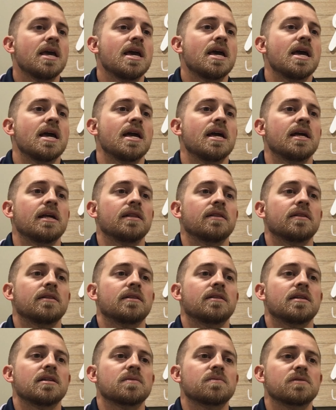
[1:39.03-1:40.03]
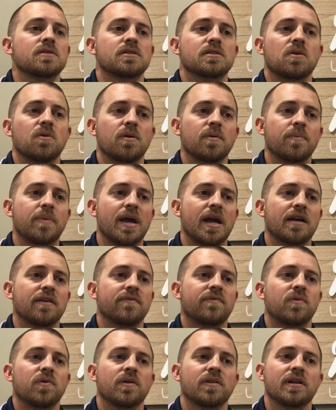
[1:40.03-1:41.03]
And this was just going back and
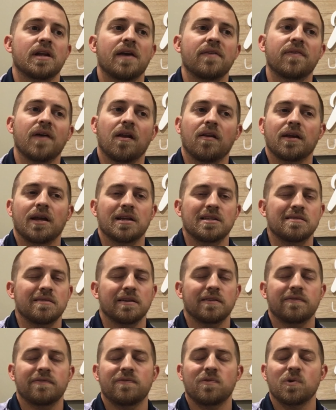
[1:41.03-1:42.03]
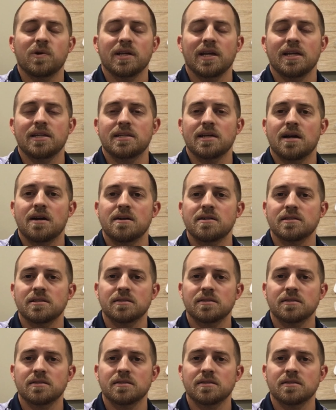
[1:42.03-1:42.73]
forth, and I finally got to like $48.